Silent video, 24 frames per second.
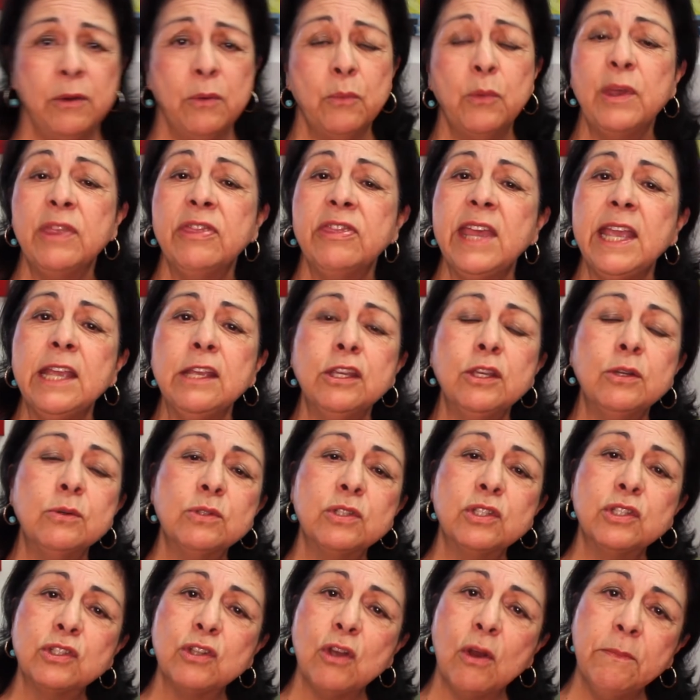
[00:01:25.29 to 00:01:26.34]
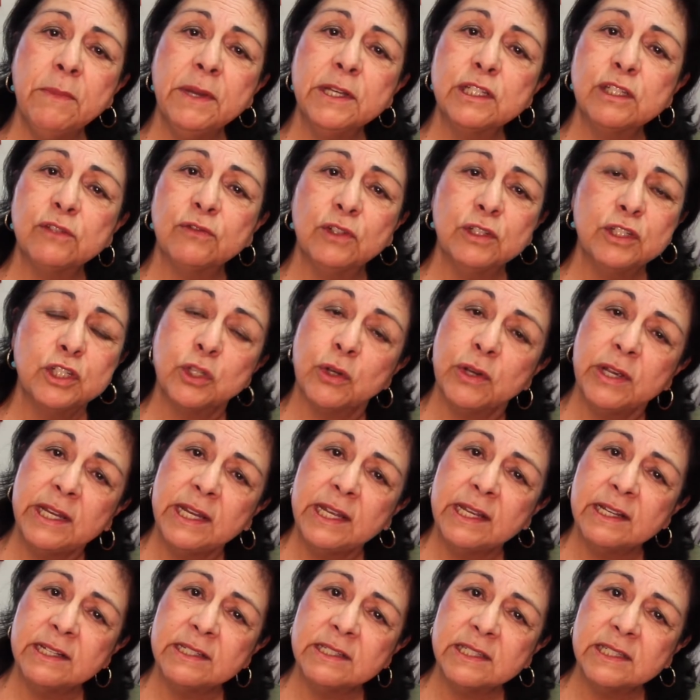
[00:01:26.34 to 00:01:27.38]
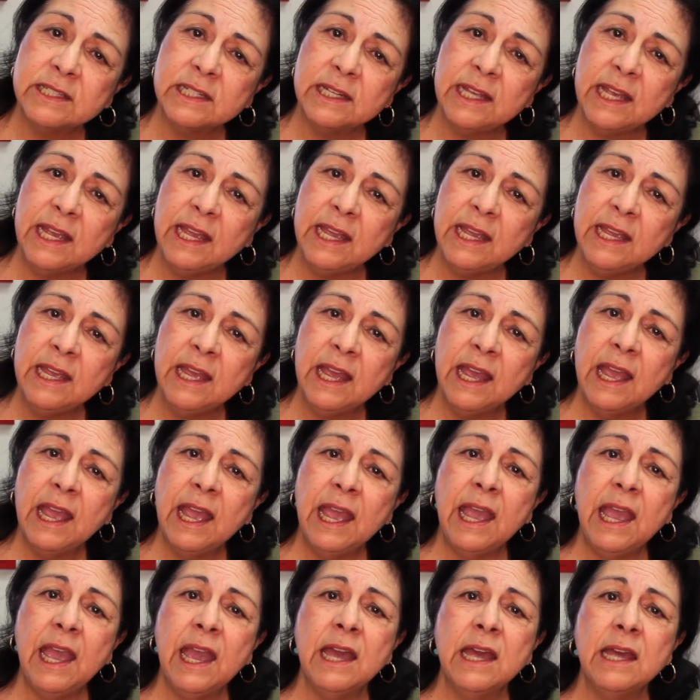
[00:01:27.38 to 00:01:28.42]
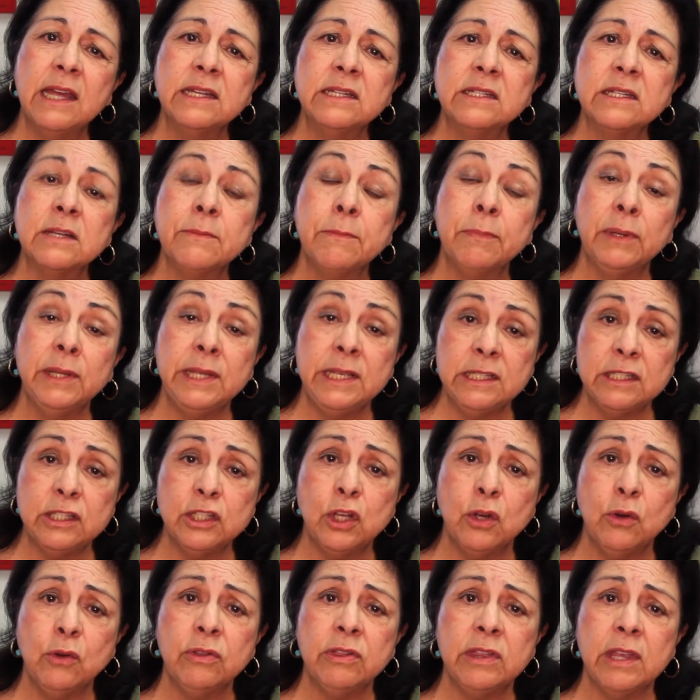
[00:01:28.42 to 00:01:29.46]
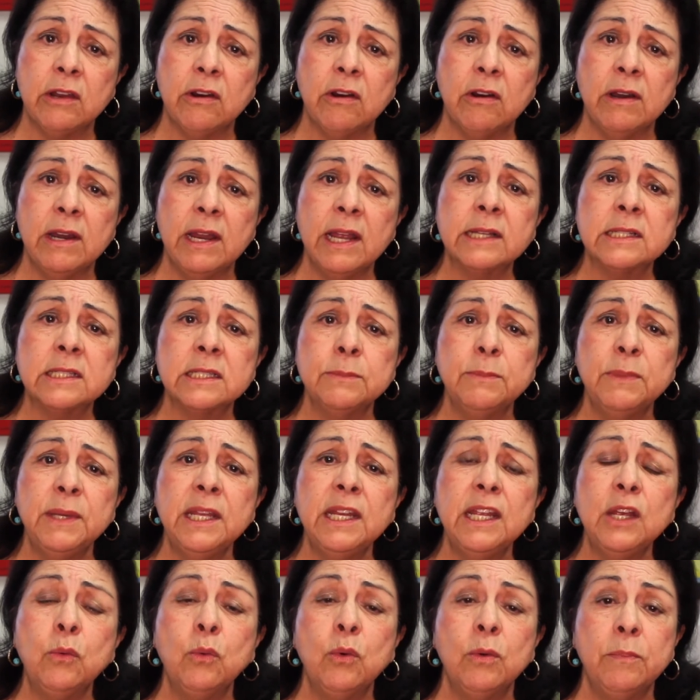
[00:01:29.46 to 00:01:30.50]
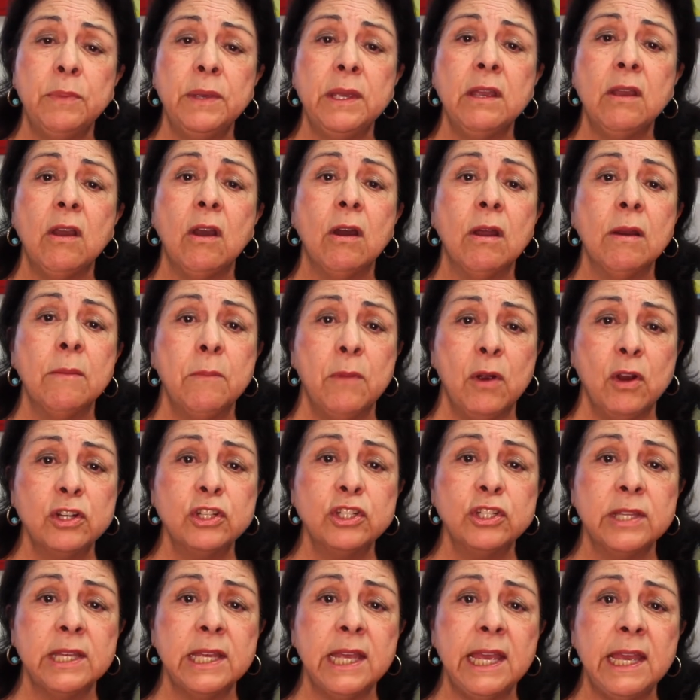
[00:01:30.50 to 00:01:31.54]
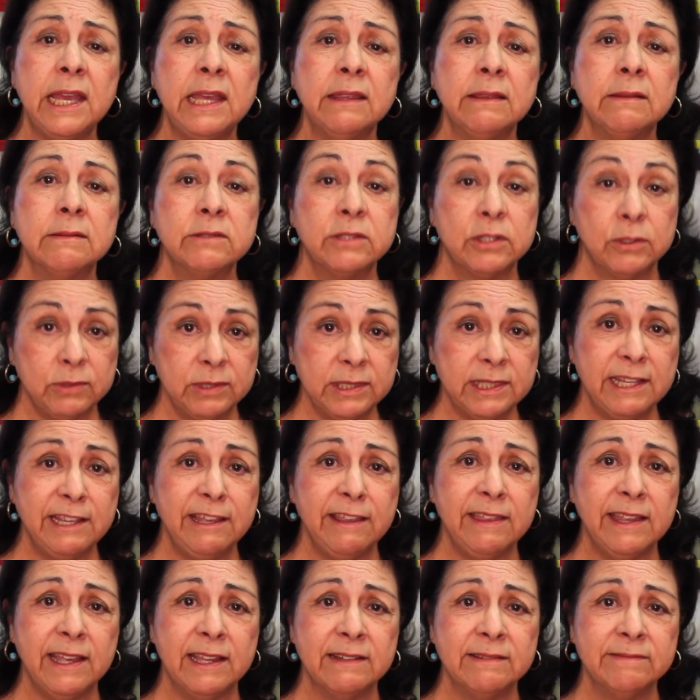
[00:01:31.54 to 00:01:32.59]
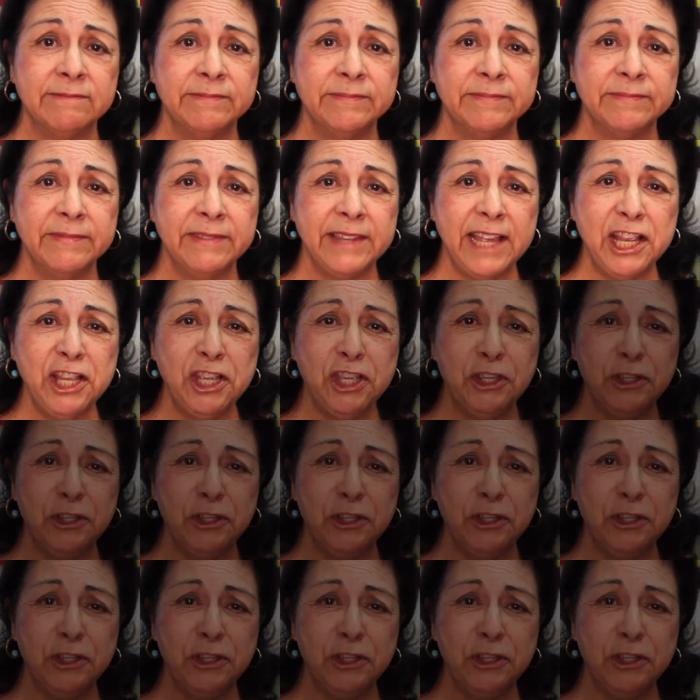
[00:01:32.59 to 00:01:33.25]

And we thank you so much for joining us today. And please note that our next meeting will be on March the 8th. So see you then. Thank